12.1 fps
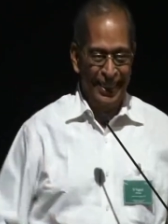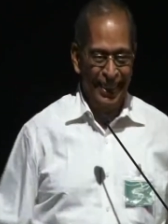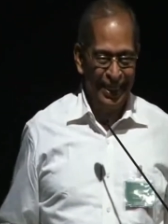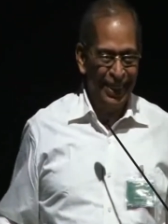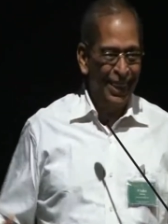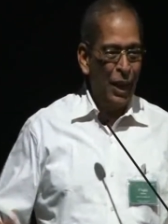
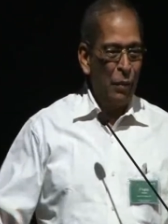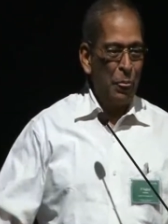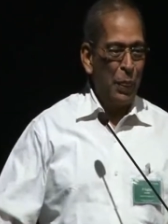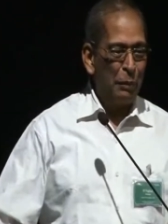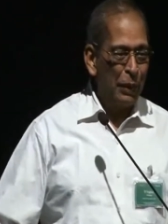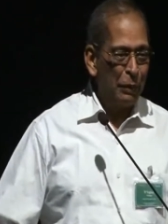The,
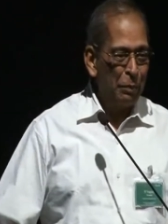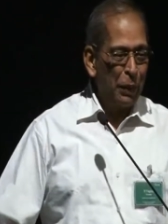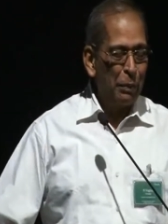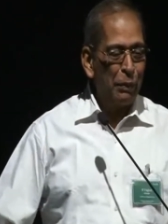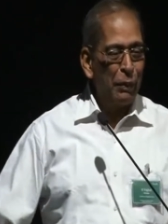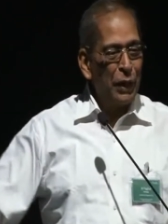the
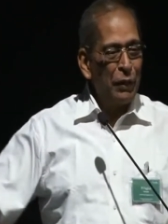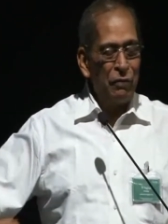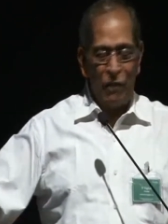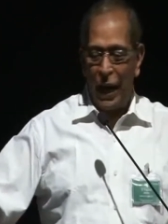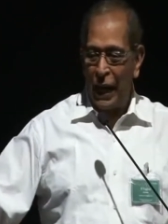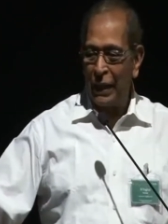people very
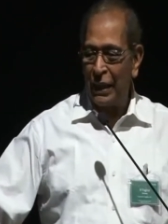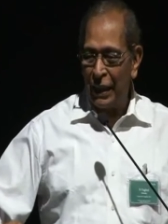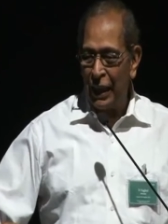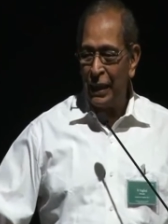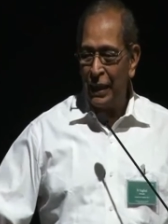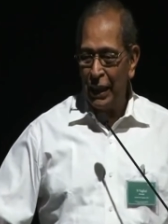fat
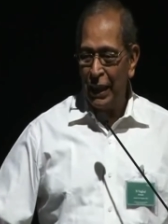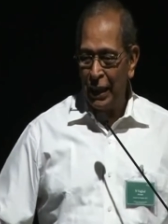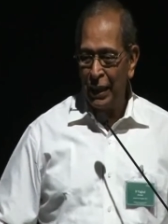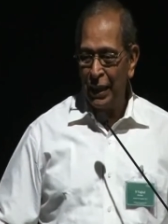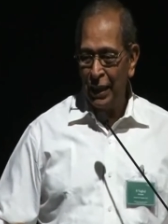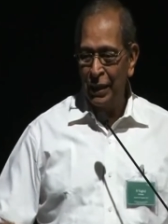and healthy
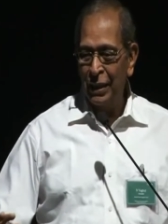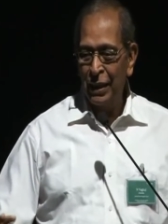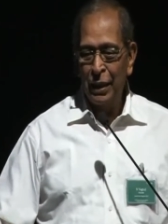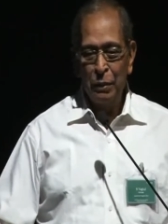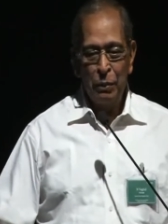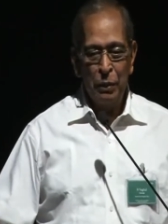and
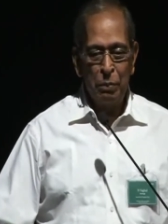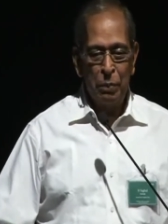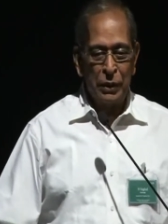uh,